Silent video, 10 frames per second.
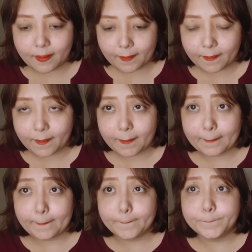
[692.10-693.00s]

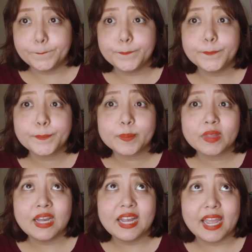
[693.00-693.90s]
And
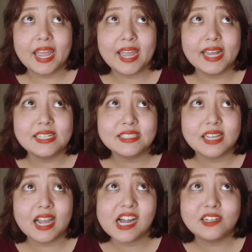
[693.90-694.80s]

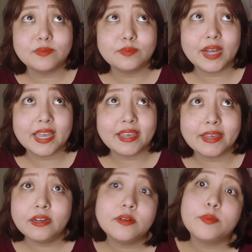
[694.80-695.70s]

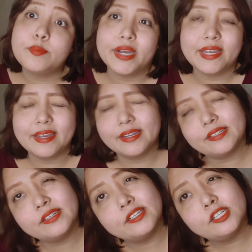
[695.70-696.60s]
my
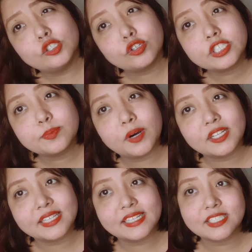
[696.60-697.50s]
tour
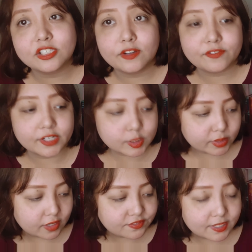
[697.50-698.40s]
spot is in the first
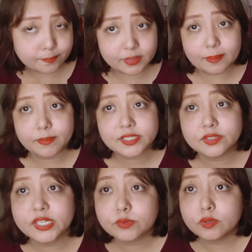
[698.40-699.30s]
week of September, so
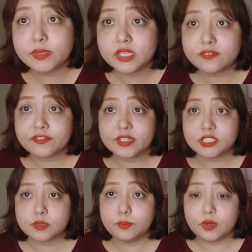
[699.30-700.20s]
it will be the
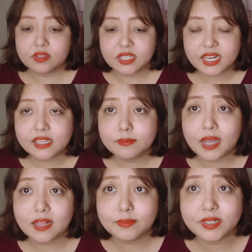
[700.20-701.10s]
first book that
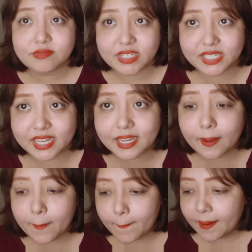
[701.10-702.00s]
I'll be reading.
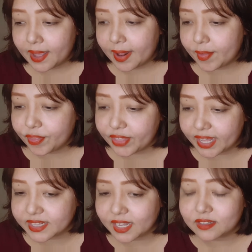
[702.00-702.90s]
And
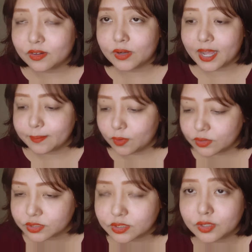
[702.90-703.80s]
then I'm
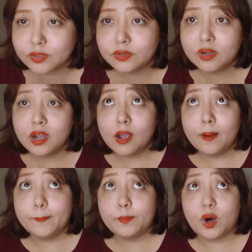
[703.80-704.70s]
also
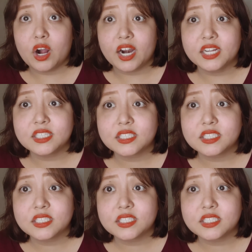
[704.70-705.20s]
part